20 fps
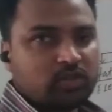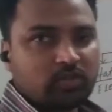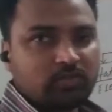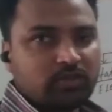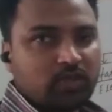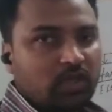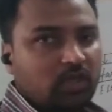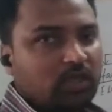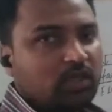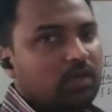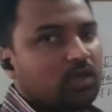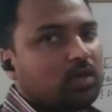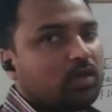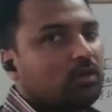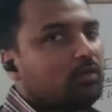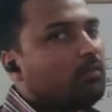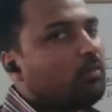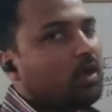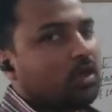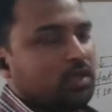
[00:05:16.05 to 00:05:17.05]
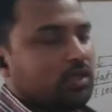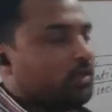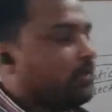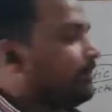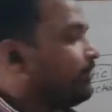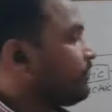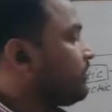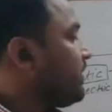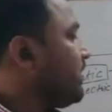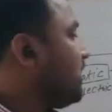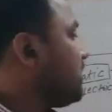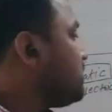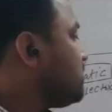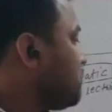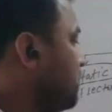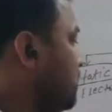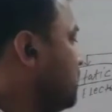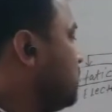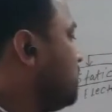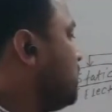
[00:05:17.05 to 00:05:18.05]
of the body.
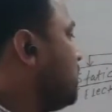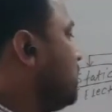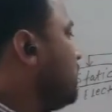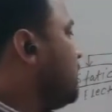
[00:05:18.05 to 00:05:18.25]
So